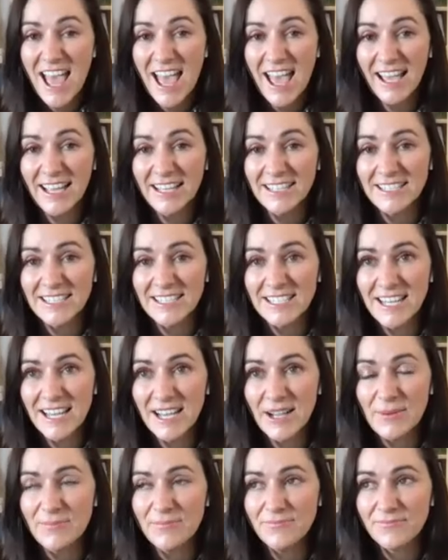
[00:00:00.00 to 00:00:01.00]
And,
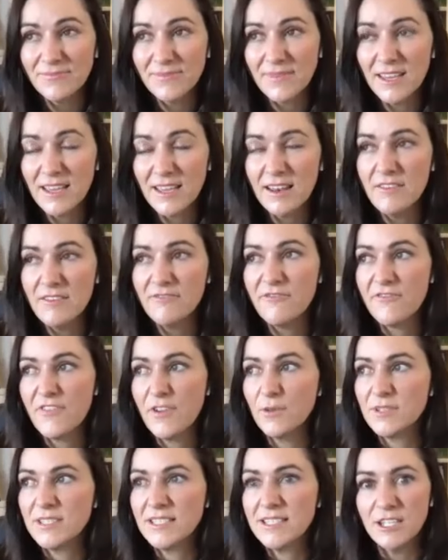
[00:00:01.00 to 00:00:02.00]
um, and it
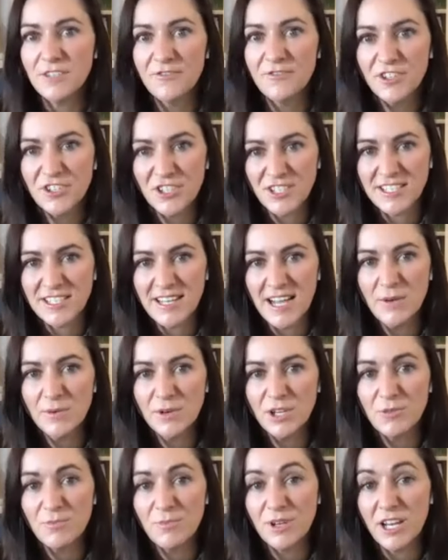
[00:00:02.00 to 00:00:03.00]
feels selfish to start
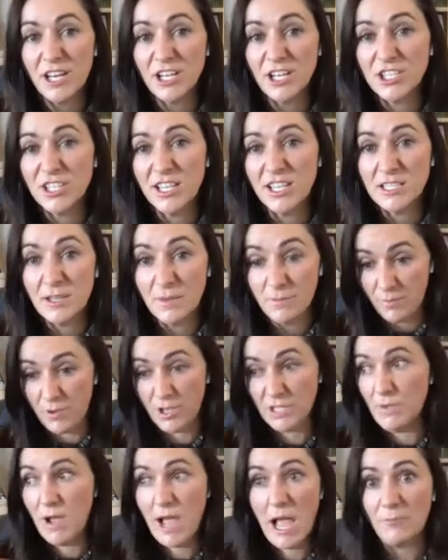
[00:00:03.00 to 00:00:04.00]
with, but actually, it's
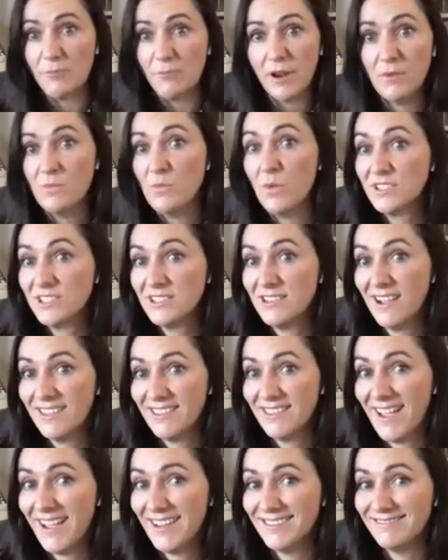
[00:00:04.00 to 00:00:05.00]
because my upbringing wasn't like
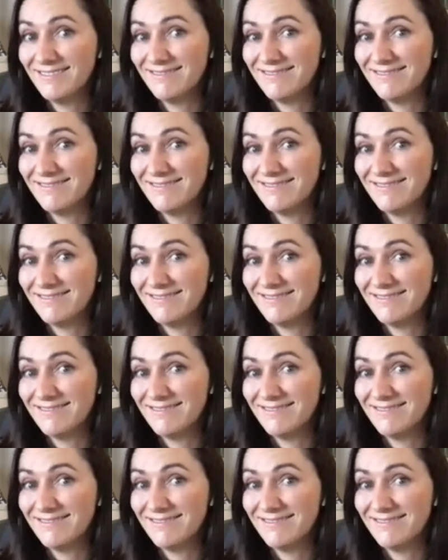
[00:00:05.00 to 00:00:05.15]
that